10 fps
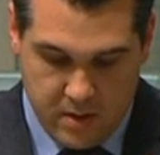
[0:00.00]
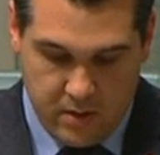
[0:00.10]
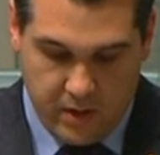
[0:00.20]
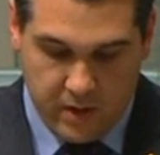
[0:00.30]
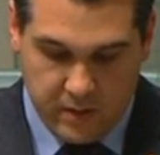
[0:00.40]

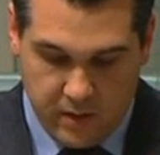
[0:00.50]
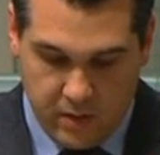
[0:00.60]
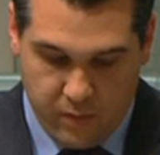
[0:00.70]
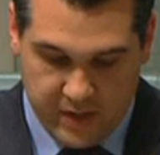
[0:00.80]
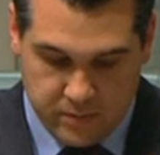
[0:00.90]
not only in
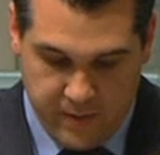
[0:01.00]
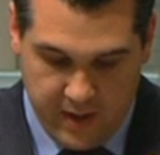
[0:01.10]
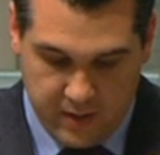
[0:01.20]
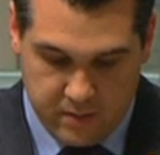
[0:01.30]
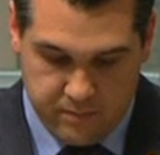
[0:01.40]
the West
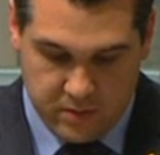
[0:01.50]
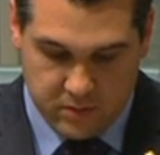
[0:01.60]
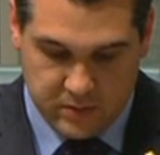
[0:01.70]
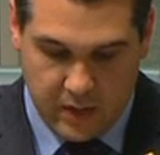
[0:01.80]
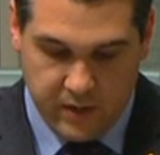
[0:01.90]
Bank but
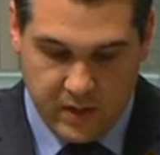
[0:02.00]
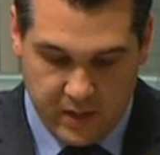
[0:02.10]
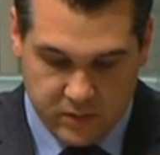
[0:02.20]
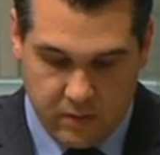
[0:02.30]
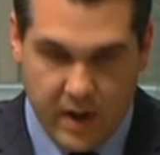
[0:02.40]
also in
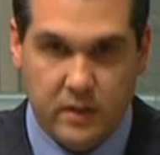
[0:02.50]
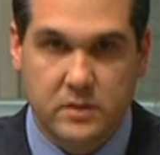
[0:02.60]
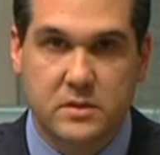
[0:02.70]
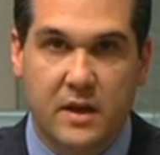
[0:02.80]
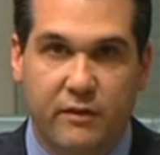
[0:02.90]
Israel
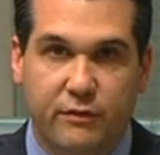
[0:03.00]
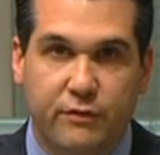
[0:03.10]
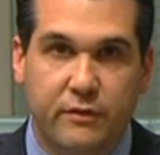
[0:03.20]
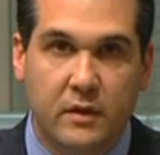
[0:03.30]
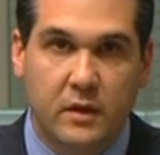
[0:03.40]

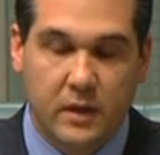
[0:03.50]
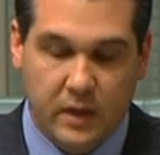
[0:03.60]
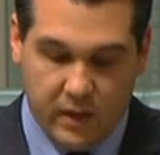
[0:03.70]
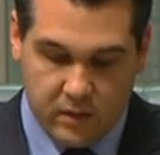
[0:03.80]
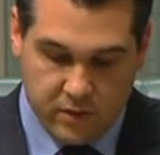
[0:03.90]
itself,
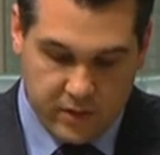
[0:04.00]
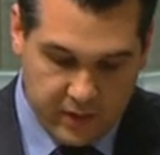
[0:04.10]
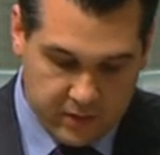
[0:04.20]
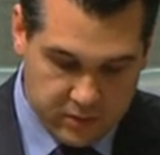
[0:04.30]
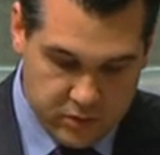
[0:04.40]

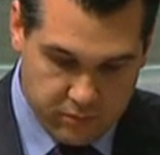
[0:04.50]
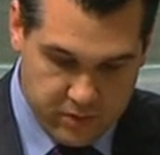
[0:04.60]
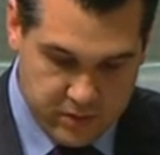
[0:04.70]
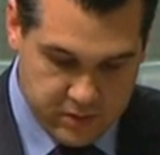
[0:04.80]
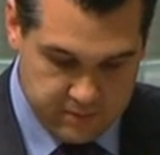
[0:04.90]
including
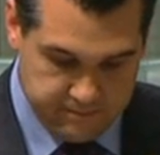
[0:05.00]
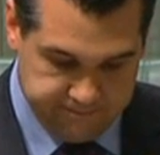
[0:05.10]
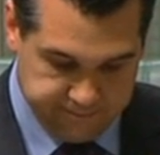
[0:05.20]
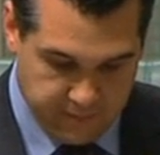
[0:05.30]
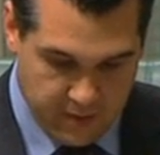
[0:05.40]
Jerusalem.
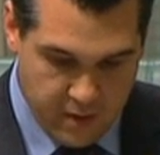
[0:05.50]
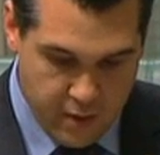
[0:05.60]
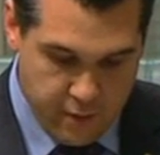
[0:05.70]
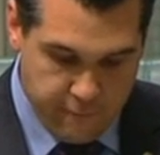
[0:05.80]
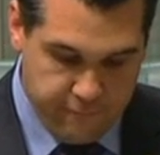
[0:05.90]

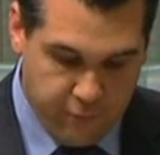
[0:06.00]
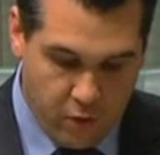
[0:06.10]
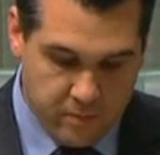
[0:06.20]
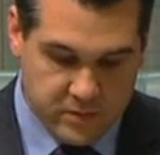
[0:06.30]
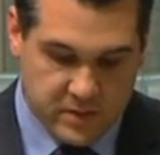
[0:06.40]

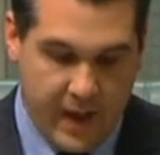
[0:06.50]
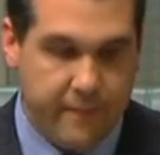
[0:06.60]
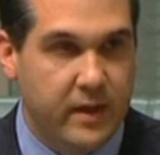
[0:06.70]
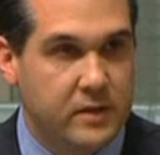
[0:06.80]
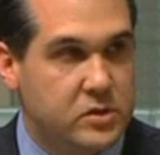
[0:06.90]
"Form
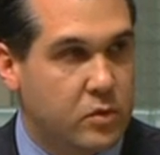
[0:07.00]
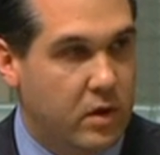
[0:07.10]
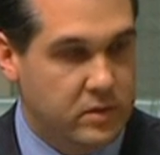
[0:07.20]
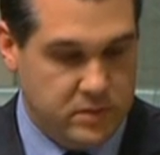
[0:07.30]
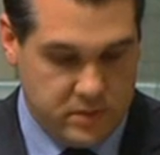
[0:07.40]
stabbing
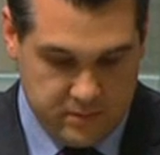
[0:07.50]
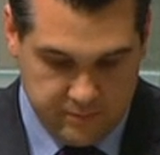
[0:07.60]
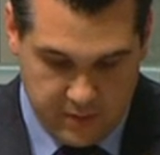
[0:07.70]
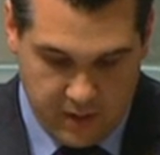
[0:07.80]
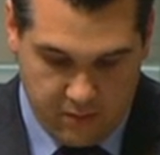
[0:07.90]
squads,"
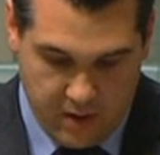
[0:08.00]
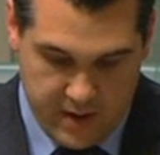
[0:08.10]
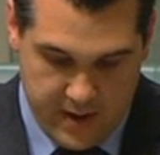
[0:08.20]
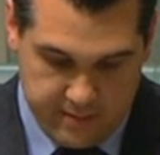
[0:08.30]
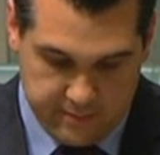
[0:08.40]
he
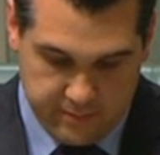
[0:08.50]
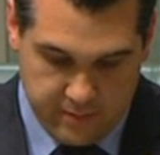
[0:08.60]
cried out.